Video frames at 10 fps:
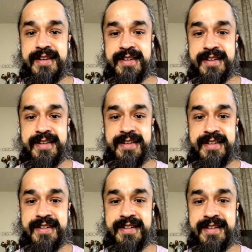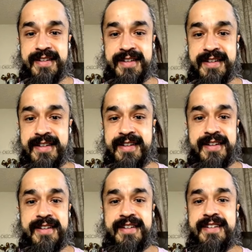
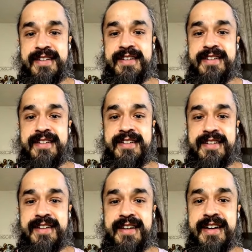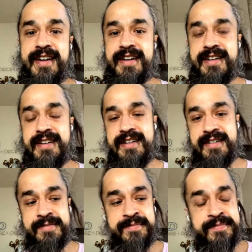
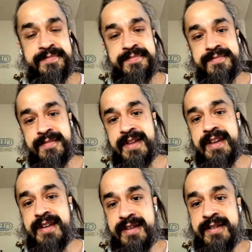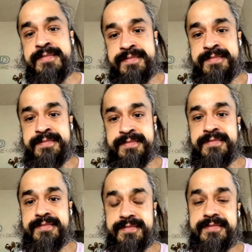
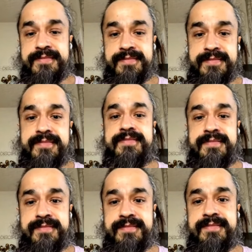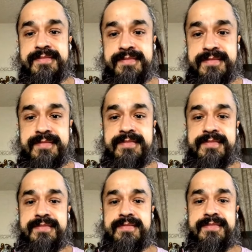
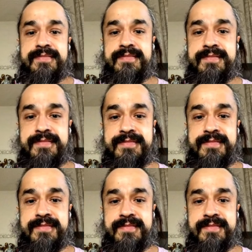[no speech]